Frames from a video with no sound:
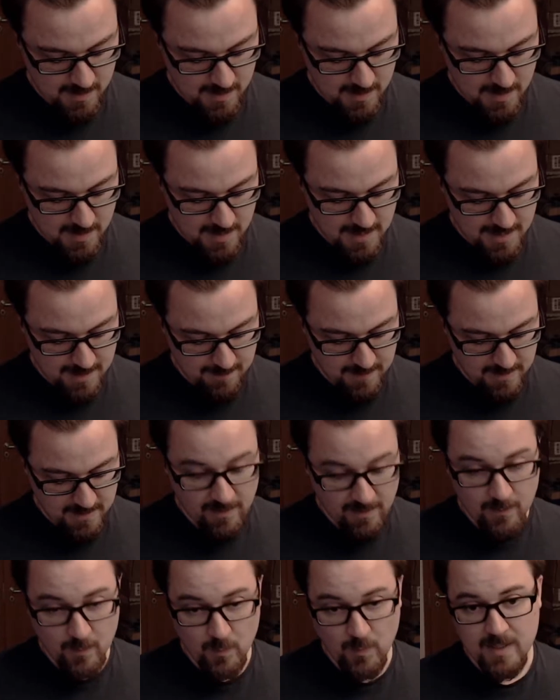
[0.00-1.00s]

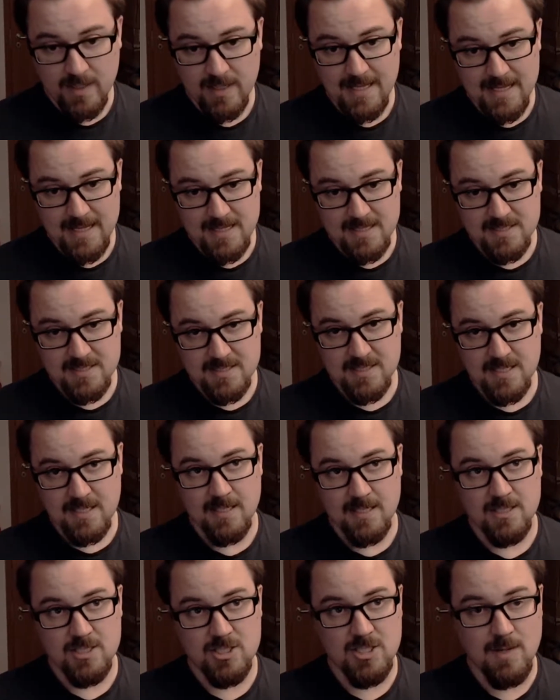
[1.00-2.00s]
Another one is
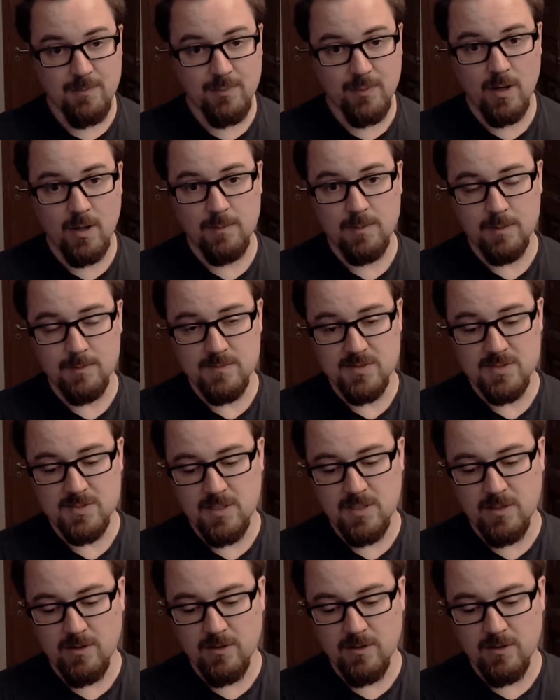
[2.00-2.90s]
ship problems.